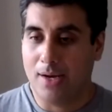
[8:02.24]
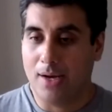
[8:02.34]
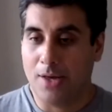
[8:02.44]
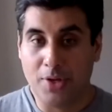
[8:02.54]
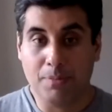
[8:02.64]

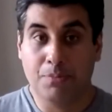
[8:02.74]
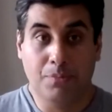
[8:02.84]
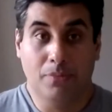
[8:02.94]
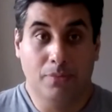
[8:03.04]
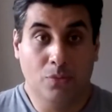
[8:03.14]
I think
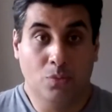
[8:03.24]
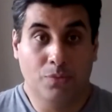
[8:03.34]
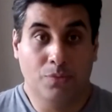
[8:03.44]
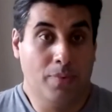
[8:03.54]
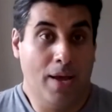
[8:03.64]

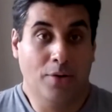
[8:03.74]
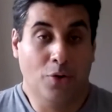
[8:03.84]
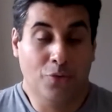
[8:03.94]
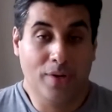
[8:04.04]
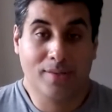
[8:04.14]
head
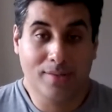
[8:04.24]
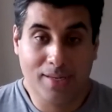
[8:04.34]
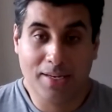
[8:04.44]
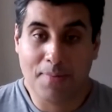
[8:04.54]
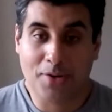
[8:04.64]
office and
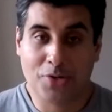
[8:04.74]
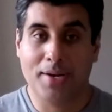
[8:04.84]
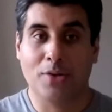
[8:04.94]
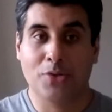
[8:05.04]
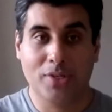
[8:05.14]
senior management are
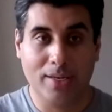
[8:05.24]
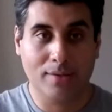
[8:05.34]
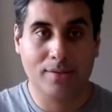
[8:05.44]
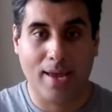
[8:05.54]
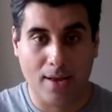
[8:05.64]
now seeing
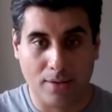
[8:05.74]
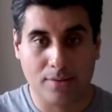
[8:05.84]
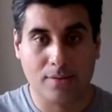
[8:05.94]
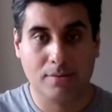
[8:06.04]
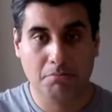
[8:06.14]

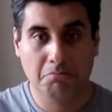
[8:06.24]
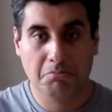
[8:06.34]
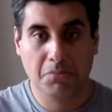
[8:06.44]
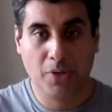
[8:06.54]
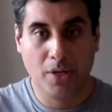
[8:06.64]
sales
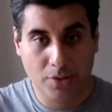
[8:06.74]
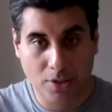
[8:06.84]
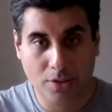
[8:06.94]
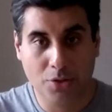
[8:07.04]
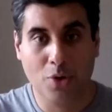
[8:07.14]

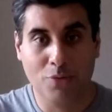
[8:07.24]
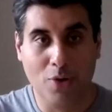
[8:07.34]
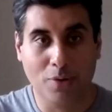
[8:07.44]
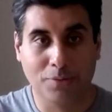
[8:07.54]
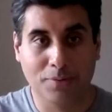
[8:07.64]
continue to
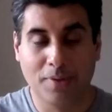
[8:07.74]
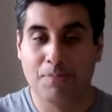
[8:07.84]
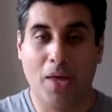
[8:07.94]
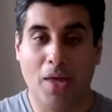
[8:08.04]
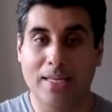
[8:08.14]
evolve,
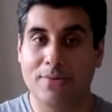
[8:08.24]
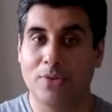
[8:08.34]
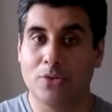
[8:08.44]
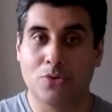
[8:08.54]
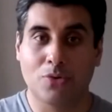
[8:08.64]
and
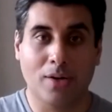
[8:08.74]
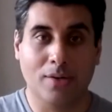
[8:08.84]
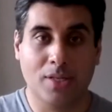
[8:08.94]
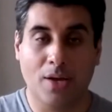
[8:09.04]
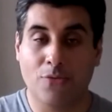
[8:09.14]
even drugs
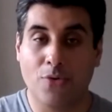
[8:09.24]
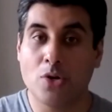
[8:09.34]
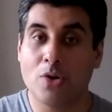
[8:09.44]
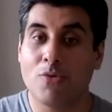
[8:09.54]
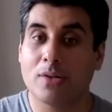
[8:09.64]
that have
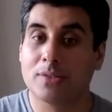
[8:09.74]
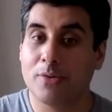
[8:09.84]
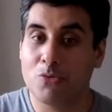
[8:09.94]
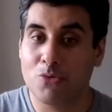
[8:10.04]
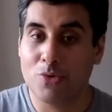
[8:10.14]
only relatively
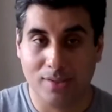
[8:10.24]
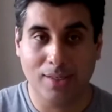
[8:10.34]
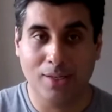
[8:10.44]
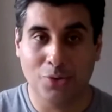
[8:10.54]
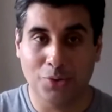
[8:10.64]

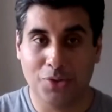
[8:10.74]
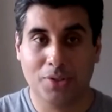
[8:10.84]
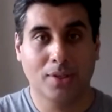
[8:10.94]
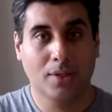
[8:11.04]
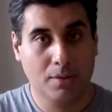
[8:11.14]
recently launched,
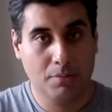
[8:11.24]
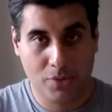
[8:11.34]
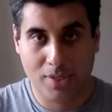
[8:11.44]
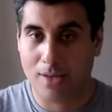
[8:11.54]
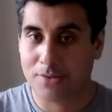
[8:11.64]

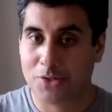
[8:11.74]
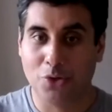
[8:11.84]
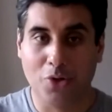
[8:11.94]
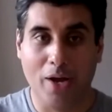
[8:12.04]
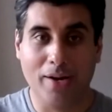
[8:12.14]
sales are still
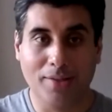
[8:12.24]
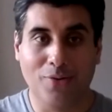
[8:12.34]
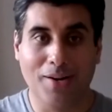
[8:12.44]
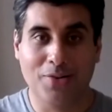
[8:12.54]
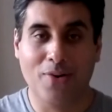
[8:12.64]
going in the
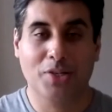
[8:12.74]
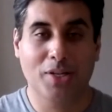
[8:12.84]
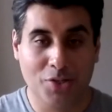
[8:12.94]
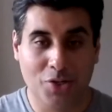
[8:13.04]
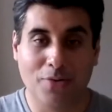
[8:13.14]
right direction
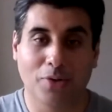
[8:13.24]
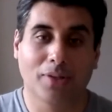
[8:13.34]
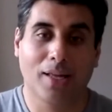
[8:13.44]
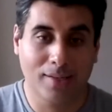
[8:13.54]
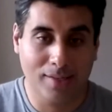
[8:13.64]
in general.
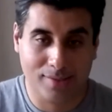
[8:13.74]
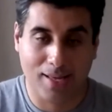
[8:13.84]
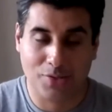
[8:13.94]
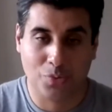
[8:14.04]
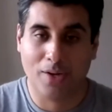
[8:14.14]
At least
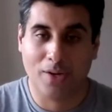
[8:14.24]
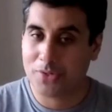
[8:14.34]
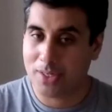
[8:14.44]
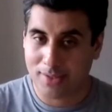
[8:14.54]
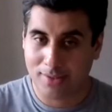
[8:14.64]
that's what I've
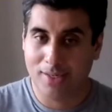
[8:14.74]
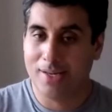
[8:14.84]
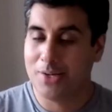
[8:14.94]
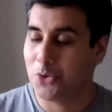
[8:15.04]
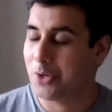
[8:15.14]
seen in
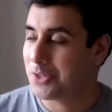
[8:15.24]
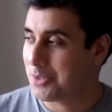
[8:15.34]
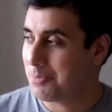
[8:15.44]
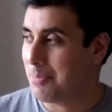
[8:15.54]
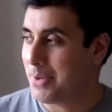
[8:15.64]
talking to
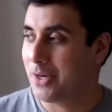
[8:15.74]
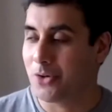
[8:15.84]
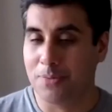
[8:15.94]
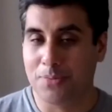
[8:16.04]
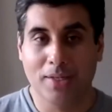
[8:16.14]
some of my peer
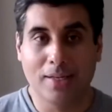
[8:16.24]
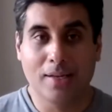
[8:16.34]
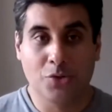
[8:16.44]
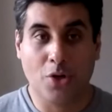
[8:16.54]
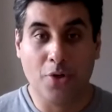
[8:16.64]
groups.
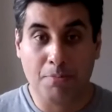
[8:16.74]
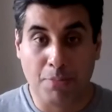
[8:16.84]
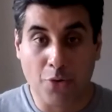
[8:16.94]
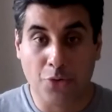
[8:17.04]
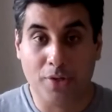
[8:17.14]
So I think
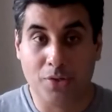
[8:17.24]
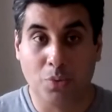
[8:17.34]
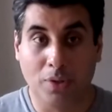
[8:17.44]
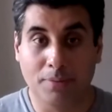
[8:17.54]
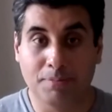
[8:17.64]
both of this
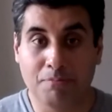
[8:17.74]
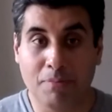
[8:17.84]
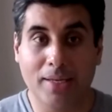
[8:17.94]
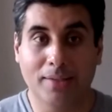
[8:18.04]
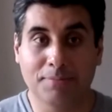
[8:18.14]
will
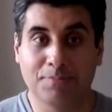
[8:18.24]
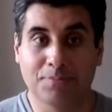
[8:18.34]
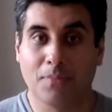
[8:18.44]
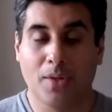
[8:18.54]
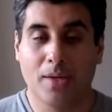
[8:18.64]
mean
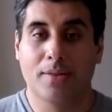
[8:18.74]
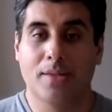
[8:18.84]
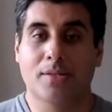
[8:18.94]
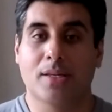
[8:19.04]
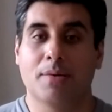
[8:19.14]

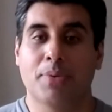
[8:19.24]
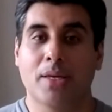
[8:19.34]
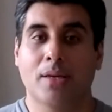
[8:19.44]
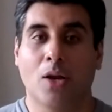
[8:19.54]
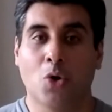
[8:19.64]
there's going to
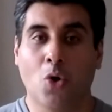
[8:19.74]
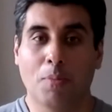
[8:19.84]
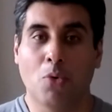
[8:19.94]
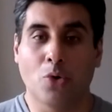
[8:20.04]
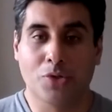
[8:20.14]
be a lot
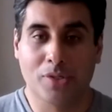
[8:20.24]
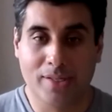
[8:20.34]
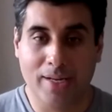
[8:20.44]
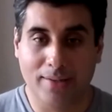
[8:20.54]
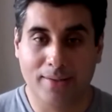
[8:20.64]
more
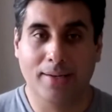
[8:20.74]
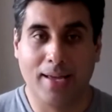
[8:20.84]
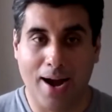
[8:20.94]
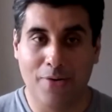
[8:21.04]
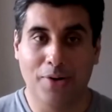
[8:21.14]
stick than
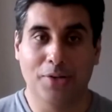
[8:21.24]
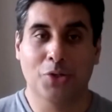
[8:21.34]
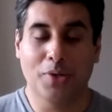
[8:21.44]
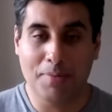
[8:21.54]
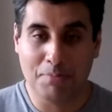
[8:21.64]
carrot
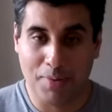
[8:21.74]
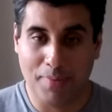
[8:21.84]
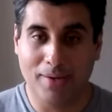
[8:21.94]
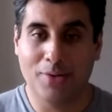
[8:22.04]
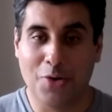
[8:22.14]
to
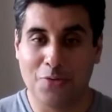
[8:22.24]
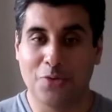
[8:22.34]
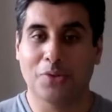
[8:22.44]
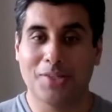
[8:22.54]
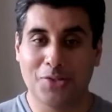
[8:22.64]
implement
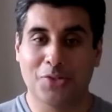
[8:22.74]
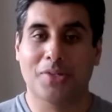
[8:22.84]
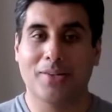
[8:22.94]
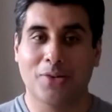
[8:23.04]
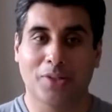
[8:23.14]
novel digital
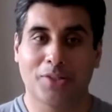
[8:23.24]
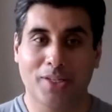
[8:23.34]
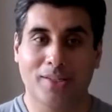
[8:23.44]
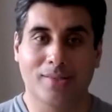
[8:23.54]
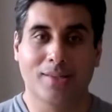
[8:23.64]

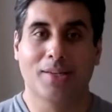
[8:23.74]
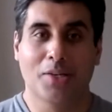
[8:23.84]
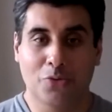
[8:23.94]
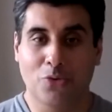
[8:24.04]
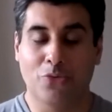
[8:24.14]
technologies
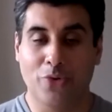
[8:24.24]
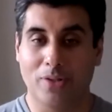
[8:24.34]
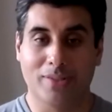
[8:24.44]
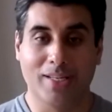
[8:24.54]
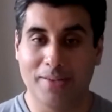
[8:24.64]
for
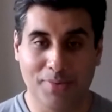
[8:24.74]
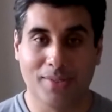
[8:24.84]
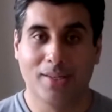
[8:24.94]
field teams